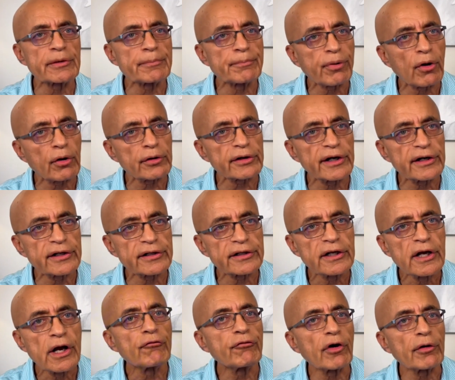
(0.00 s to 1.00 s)
important
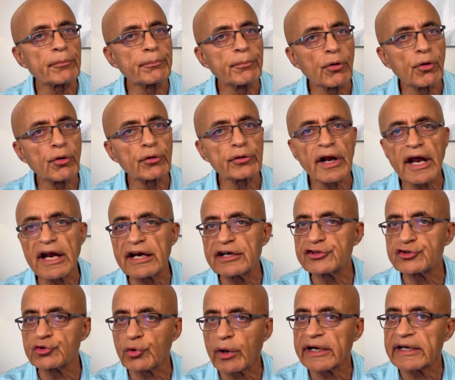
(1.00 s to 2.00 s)
for bone and
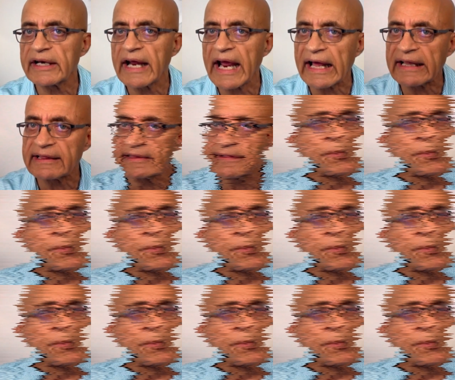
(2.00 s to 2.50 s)
joint health.